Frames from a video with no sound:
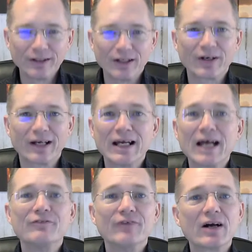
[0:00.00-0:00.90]
Okay?
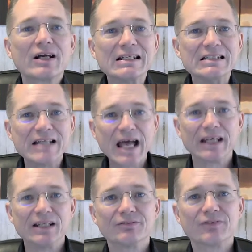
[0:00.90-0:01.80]
Very
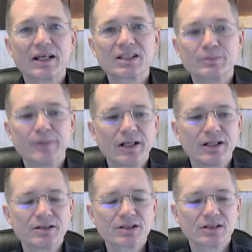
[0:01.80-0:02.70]
negative
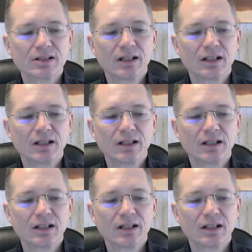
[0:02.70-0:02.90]
experience.